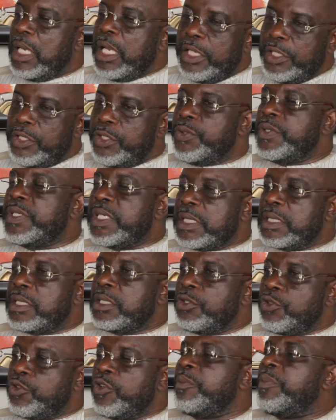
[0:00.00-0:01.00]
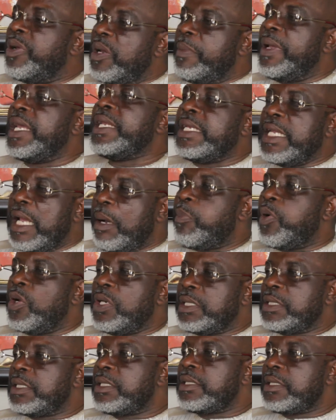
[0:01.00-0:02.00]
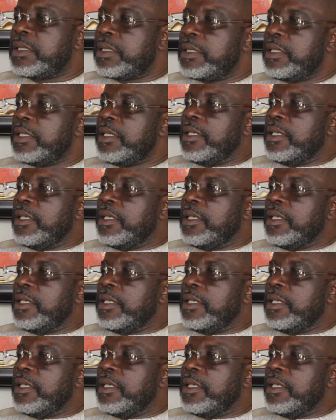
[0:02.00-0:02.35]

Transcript: and use it to implement their policies.